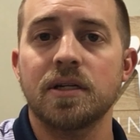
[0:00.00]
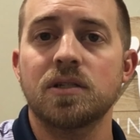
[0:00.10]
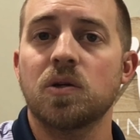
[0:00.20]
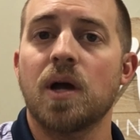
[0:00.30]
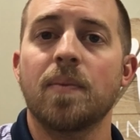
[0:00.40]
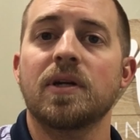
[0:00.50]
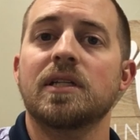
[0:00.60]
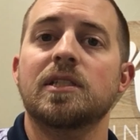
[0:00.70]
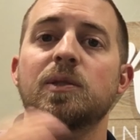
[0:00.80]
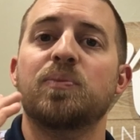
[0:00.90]
So I'm going to
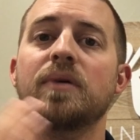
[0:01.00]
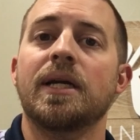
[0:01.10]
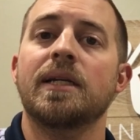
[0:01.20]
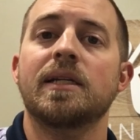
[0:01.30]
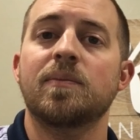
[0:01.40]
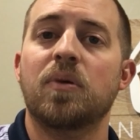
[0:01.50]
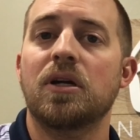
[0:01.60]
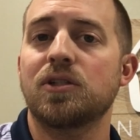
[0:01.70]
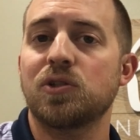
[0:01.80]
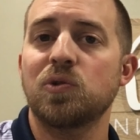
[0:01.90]
explain in
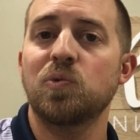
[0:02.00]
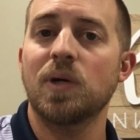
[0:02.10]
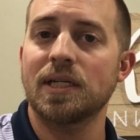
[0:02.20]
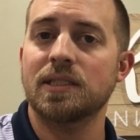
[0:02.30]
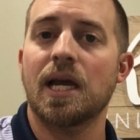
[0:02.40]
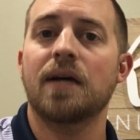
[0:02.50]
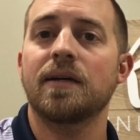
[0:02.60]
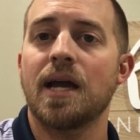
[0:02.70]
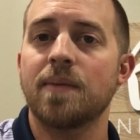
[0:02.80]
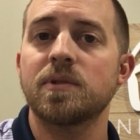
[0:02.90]
part 2 what exactly
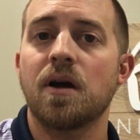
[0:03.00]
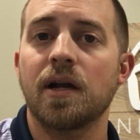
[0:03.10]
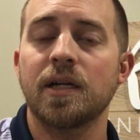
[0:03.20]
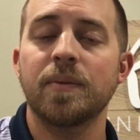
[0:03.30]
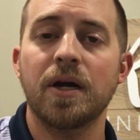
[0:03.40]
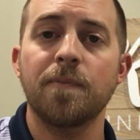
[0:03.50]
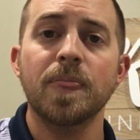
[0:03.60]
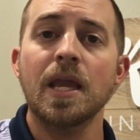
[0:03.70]
I am talking about.